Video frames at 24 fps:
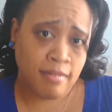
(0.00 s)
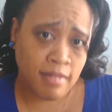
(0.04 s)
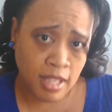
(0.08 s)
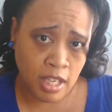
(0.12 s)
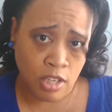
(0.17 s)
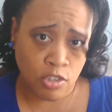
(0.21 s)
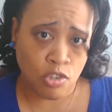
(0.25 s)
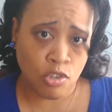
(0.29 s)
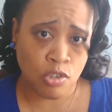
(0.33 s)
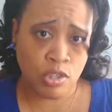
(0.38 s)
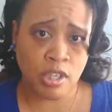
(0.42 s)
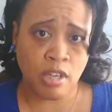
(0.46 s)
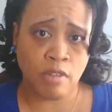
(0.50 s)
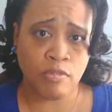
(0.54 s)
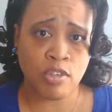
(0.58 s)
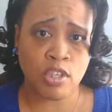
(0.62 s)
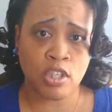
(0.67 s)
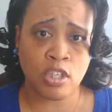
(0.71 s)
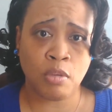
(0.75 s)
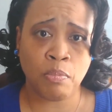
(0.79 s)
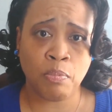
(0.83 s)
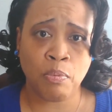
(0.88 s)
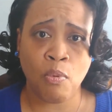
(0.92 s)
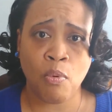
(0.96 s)
get yourself
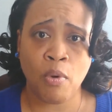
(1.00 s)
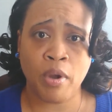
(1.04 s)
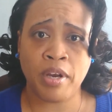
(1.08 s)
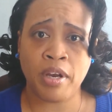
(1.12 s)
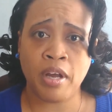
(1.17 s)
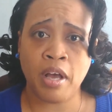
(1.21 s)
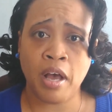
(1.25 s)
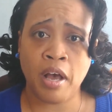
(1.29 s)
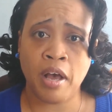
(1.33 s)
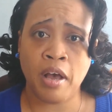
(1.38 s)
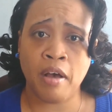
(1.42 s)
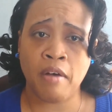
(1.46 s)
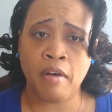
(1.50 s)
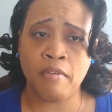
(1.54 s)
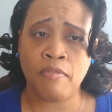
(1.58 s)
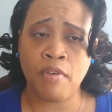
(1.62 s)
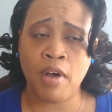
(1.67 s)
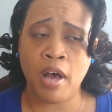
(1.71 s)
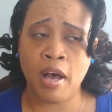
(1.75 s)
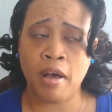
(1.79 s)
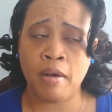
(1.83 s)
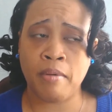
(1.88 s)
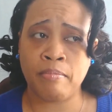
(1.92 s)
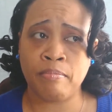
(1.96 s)
to the point of
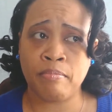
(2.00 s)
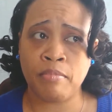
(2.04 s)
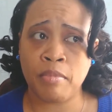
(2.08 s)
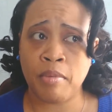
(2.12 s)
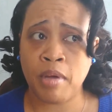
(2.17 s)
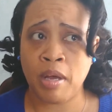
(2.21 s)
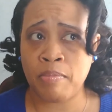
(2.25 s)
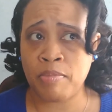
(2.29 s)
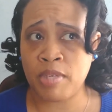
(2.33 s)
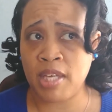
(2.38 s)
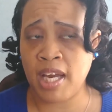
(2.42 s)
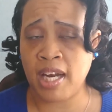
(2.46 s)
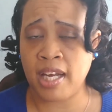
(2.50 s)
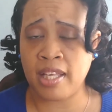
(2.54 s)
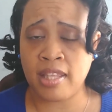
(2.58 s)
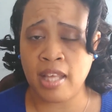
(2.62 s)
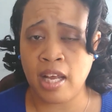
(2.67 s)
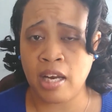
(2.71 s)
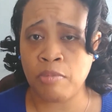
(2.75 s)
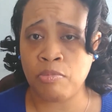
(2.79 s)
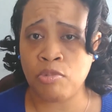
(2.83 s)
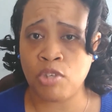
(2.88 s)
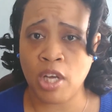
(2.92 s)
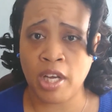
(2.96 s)
obtaining
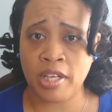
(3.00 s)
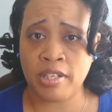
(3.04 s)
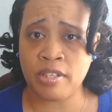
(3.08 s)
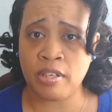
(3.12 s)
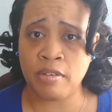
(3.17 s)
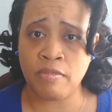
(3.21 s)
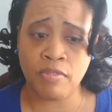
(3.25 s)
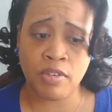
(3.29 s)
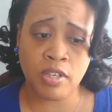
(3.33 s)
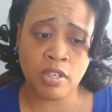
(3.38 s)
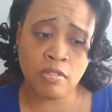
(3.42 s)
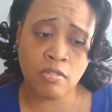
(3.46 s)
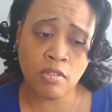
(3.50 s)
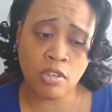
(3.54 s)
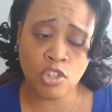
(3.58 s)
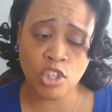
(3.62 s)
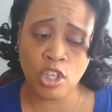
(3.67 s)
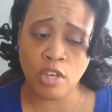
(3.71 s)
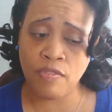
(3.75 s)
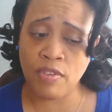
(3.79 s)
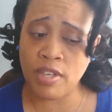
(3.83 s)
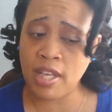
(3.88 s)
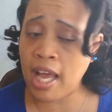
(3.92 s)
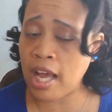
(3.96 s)
that objective and
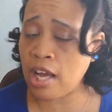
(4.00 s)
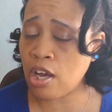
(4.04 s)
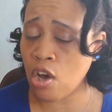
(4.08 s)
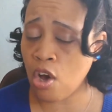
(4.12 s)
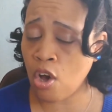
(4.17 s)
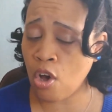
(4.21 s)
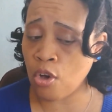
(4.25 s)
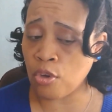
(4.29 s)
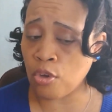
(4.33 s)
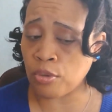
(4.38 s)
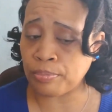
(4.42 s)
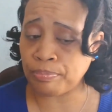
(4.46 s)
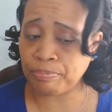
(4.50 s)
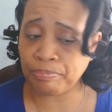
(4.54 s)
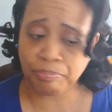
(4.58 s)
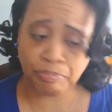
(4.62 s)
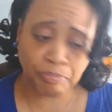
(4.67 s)
achieving that goal.